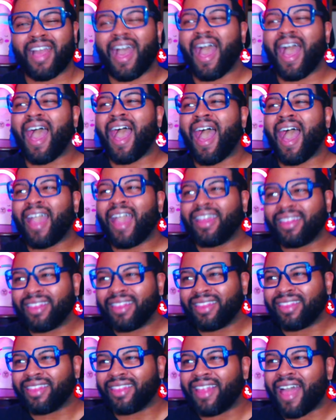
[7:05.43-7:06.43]
I
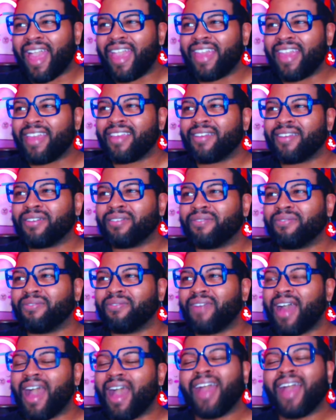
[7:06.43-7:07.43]

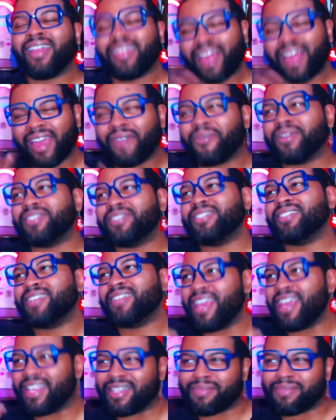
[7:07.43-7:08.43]
like when she
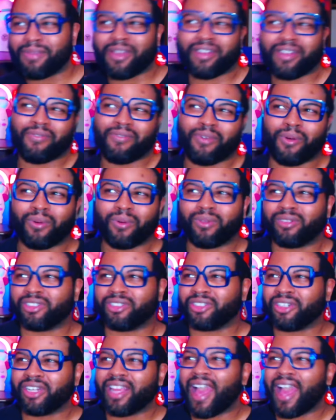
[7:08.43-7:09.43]
takes me on a vocal
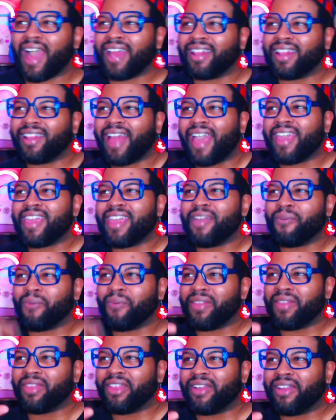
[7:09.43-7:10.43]
journey. I like it
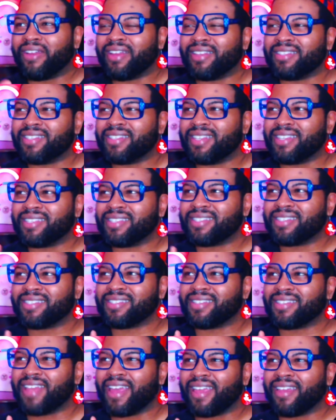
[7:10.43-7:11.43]
when there is
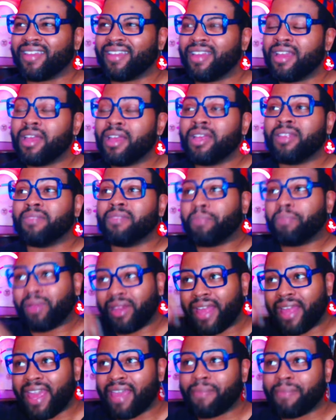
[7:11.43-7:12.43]
this like
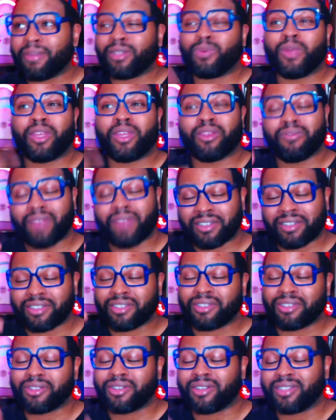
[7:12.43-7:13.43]
playing between the
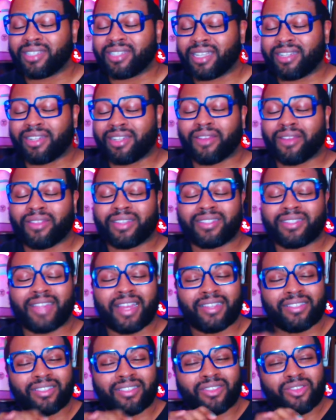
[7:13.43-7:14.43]
registers and, you know, this
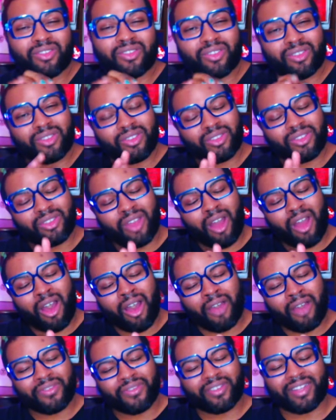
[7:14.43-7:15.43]
nice
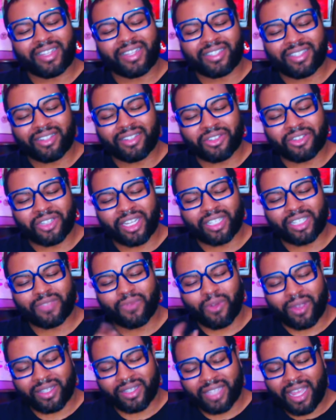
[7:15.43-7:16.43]
softness in her chest
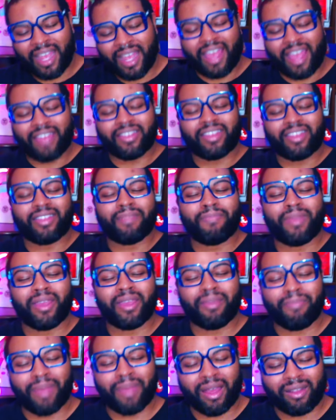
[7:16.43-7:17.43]
voice and then the
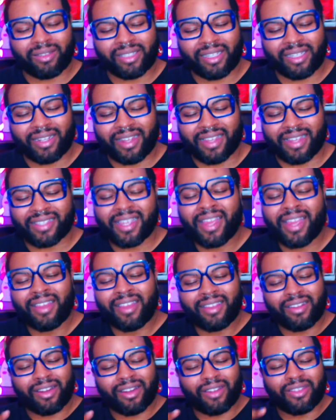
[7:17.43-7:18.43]
big beltiness
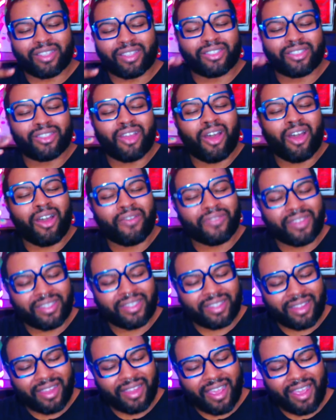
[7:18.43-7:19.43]
and, you know, the softness
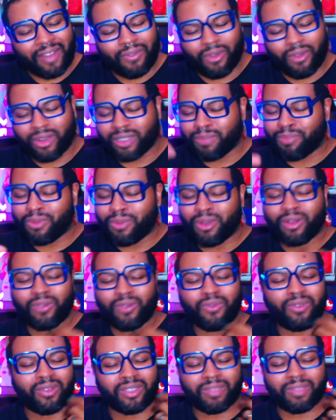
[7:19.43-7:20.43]
in the head voice,
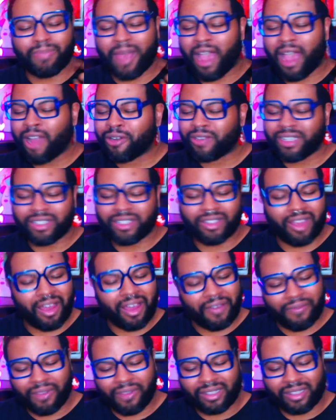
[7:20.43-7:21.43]
beautiful, powdery,
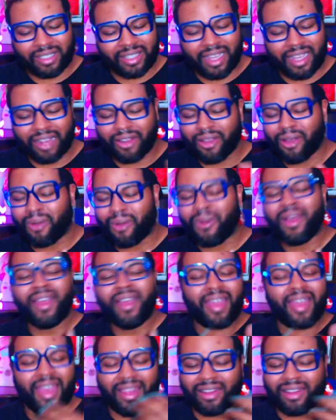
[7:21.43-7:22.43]
soft falsetto.
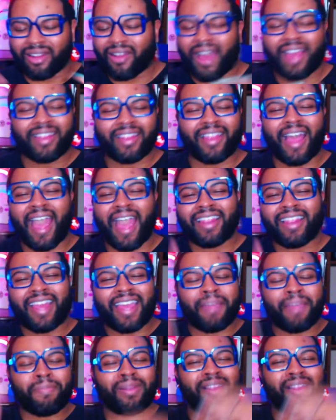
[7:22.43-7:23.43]
And, you know, I
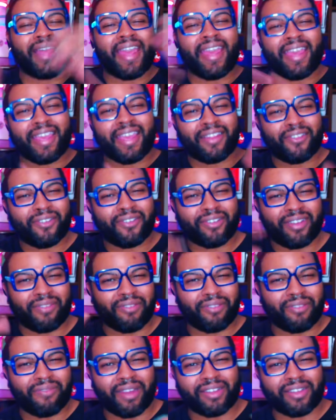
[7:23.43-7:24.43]
like playing in her
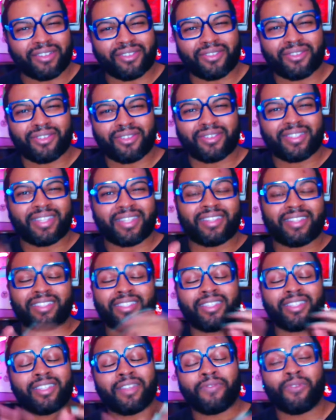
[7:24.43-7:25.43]
different registers and this
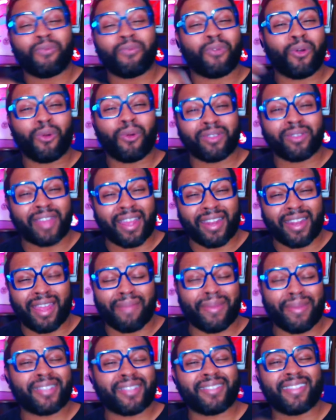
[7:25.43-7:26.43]
different vocal
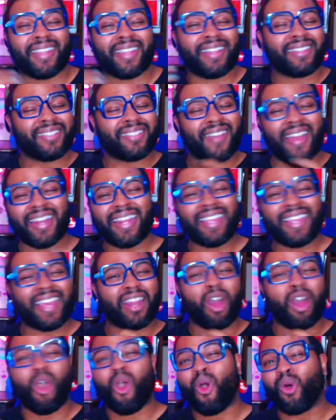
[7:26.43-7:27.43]
dynamics. So I didn't
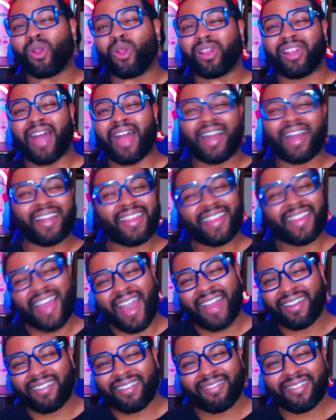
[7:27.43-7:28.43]
get a whole lot of
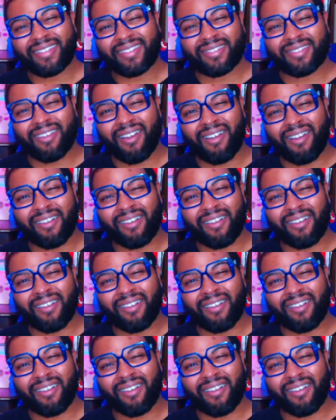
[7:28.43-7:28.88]
that in this song.